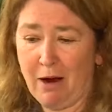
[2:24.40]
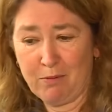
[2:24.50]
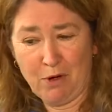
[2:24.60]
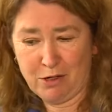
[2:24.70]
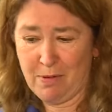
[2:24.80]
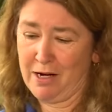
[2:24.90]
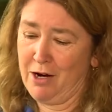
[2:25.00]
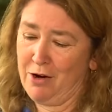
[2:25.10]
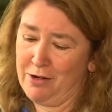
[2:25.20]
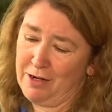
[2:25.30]
I would brush my
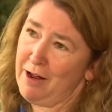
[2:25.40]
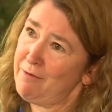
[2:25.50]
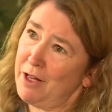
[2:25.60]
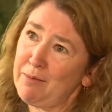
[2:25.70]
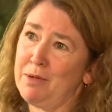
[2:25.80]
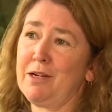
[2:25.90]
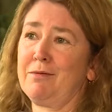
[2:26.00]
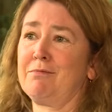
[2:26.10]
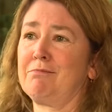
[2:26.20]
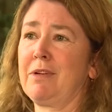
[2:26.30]
hair and I'd have like big
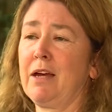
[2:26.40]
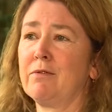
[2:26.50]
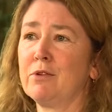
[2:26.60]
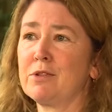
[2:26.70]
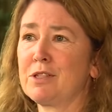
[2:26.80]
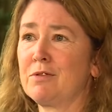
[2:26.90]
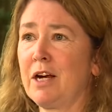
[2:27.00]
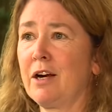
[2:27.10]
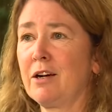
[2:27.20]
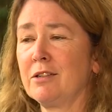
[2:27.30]
handfuls of
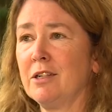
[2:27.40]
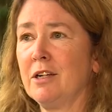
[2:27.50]
hair,